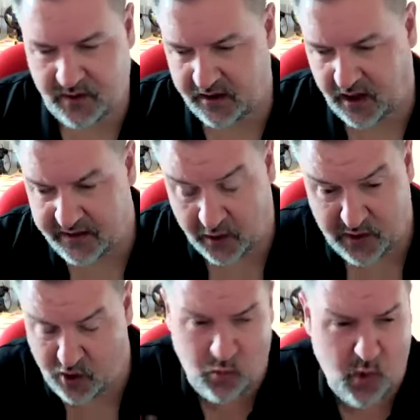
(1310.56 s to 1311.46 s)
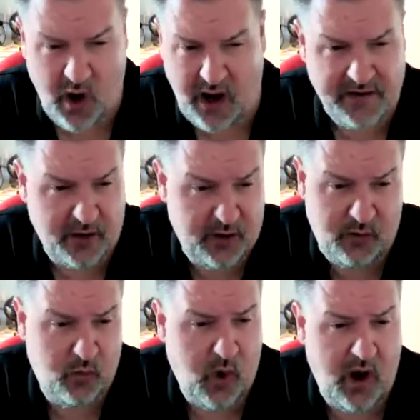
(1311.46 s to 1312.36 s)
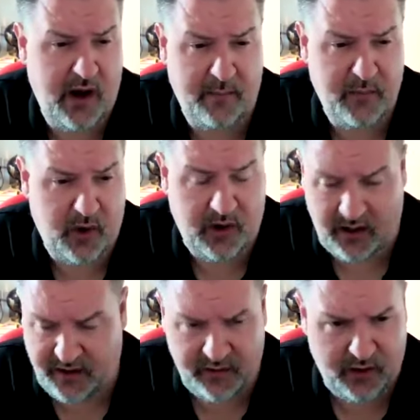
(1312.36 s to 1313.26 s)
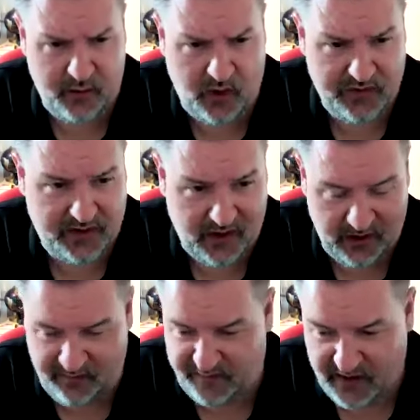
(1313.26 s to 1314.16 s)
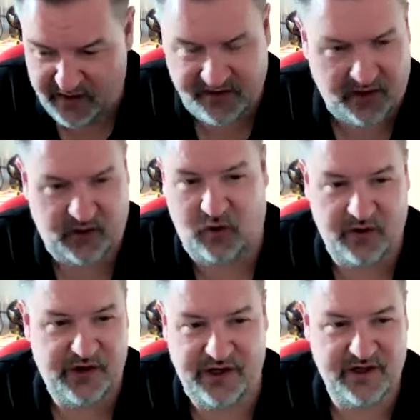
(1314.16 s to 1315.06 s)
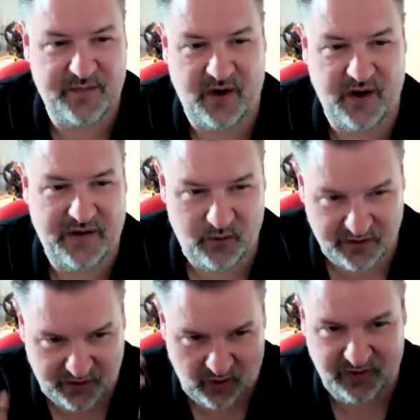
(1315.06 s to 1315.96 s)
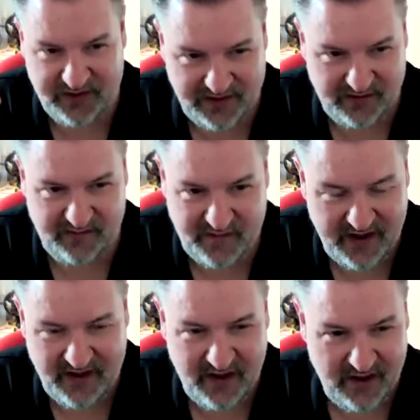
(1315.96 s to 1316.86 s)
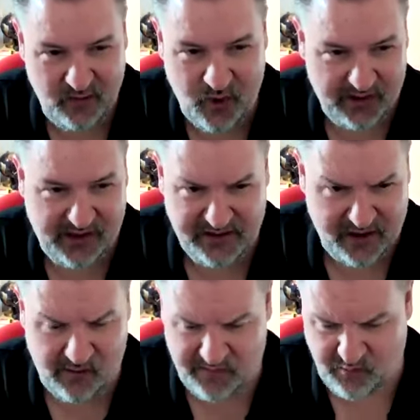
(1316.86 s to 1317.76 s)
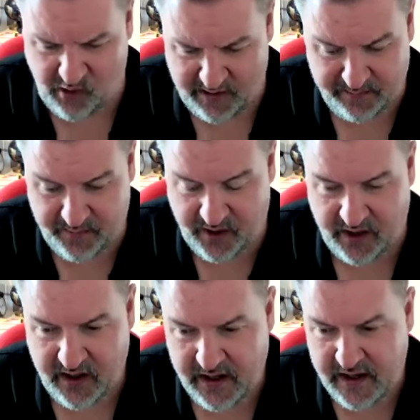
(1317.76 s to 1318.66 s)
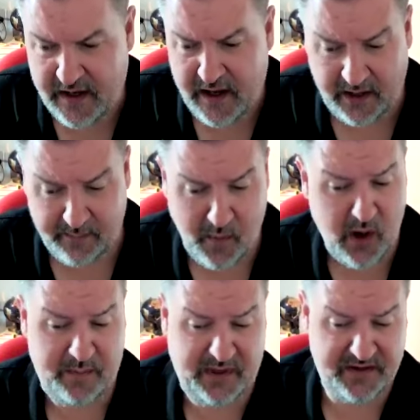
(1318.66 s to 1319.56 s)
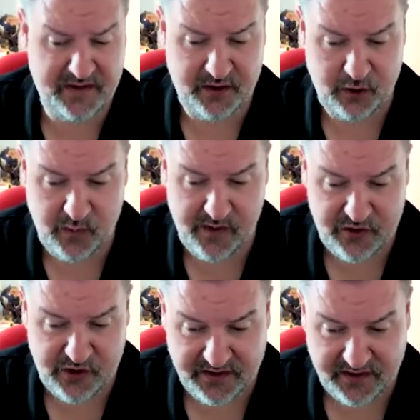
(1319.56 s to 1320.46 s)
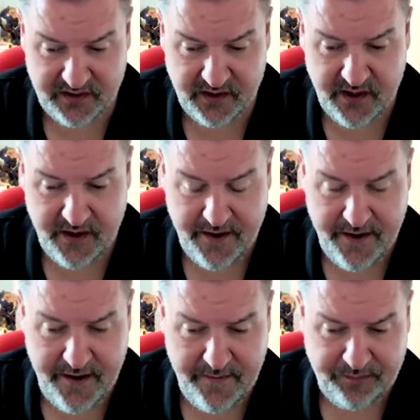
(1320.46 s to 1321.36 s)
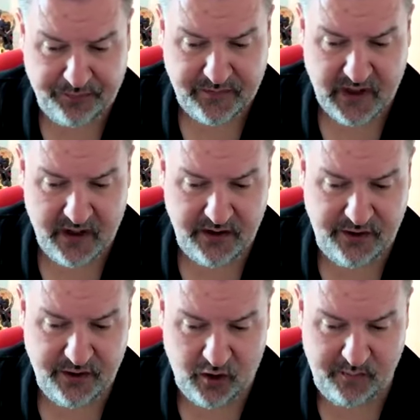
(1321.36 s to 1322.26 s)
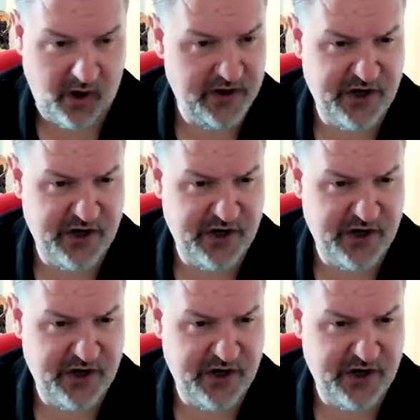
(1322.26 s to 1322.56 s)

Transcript: I, I don't know why I don't know why I'm not I don't know what the kind of psychology is behind that or the cognitive workings are of the brain, but and it might be to do with just you know my